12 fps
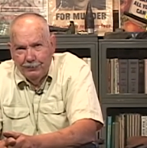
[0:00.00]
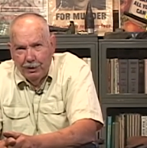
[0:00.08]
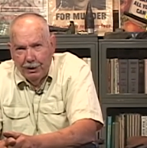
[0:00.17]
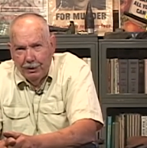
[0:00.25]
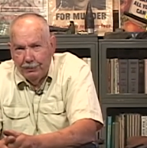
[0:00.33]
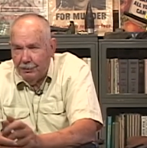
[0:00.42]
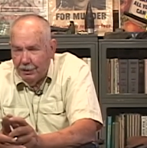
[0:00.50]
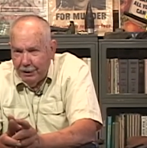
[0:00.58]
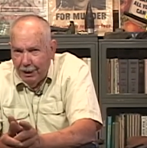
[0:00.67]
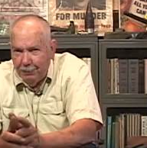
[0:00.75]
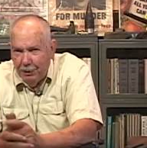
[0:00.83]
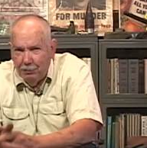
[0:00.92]
You know,
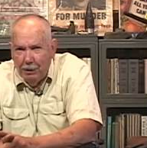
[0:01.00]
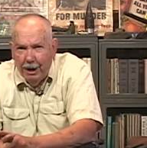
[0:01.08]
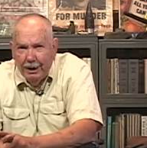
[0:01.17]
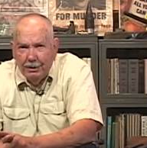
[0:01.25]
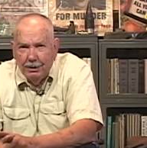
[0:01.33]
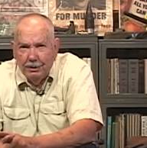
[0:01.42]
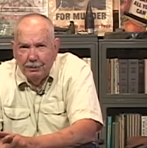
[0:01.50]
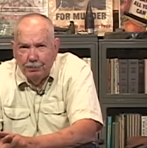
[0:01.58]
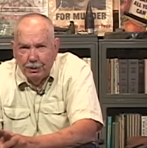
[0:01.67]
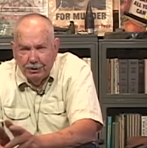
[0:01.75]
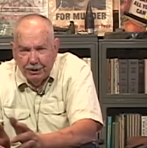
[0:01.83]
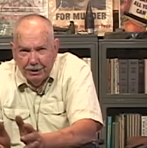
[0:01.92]
keep it in mind,
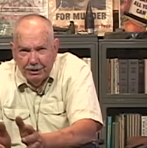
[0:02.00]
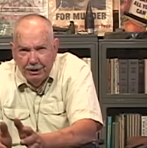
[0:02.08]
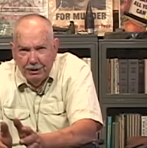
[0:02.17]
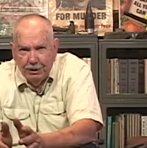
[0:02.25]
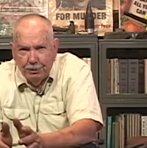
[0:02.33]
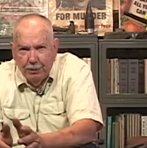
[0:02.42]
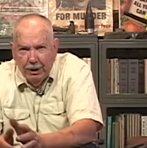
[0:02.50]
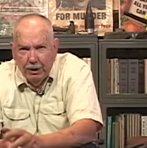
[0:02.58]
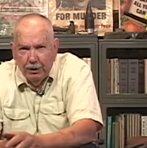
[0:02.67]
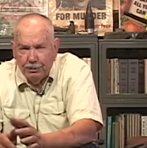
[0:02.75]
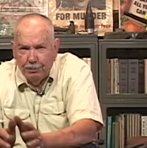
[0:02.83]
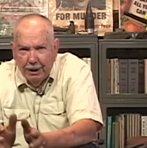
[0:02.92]
put 16 inch
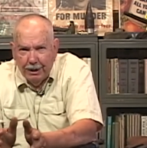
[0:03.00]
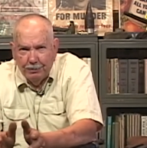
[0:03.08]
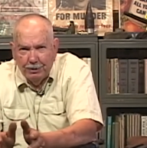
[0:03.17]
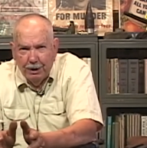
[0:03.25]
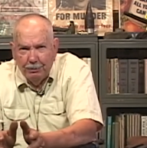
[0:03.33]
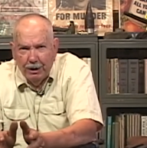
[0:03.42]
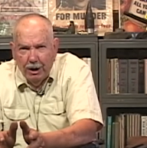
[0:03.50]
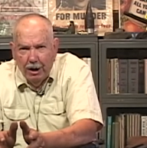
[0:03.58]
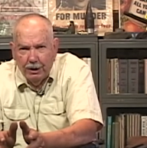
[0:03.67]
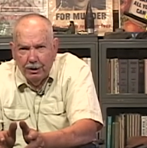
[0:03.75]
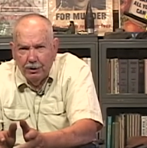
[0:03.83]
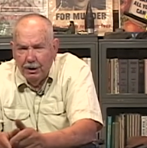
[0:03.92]
barrels, make them
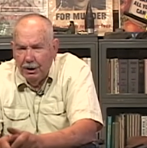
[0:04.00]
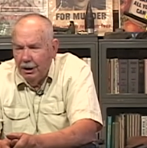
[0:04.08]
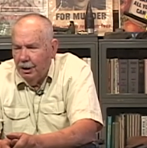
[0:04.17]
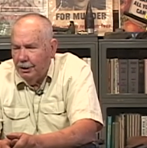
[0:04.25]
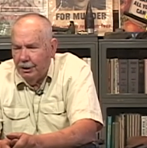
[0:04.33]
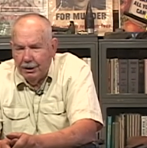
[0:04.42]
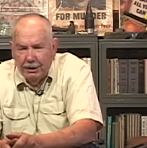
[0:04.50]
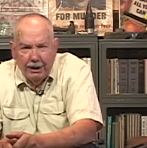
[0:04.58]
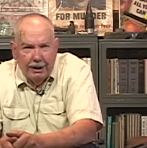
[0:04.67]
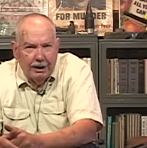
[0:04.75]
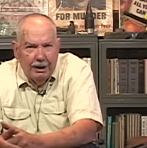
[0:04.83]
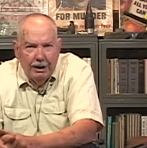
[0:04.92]
semi-auto, you can
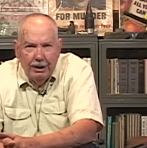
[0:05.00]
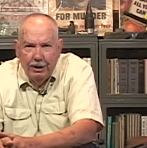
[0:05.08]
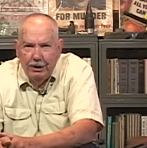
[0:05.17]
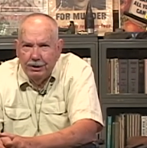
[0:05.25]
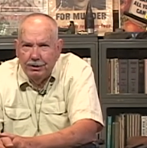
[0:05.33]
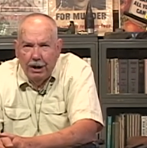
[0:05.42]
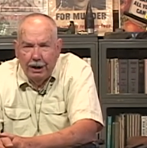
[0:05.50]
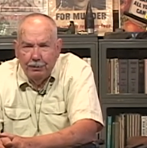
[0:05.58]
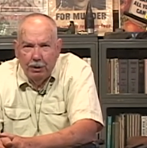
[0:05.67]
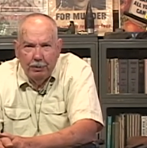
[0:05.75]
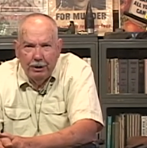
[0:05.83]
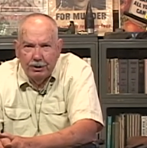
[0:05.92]
take any of these
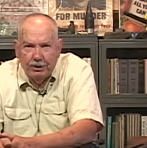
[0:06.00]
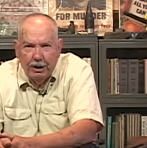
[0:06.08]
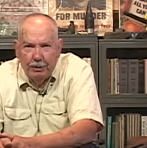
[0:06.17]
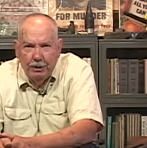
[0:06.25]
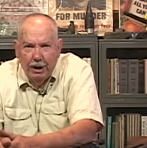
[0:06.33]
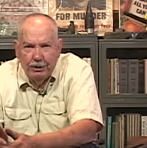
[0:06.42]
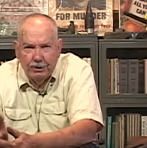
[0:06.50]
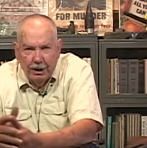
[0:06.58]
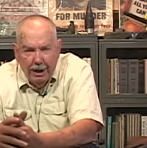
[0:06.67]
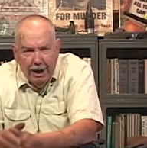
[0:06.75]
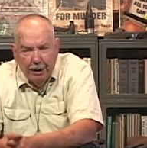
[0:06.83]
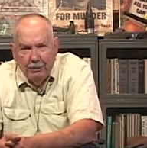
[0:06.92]
9mm subguns
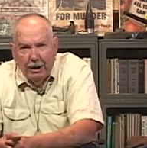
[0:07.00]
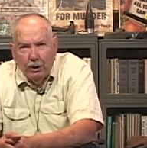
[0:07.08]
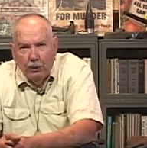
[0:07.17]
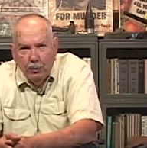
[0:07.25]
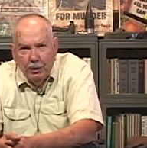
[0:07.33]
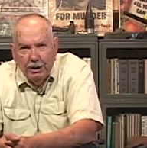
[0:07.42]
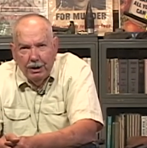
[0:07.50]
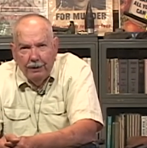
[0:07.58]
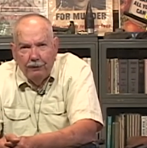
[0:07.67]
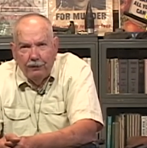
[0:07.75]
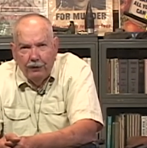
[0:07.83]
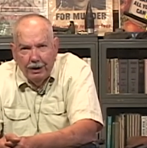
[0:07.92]
and make a really
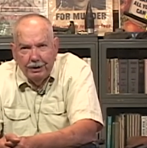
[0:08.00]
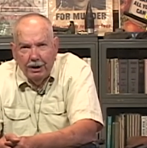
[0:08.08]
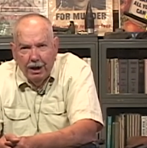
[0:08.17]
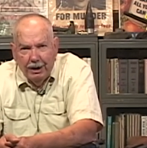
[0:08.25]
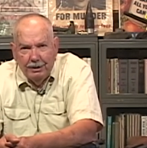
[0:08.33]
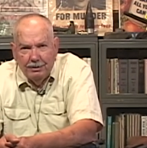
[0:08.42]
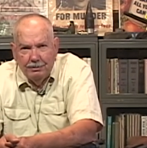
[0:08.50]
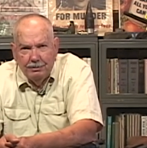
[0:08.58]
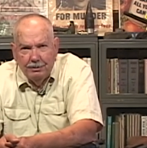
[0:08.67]
fun gun.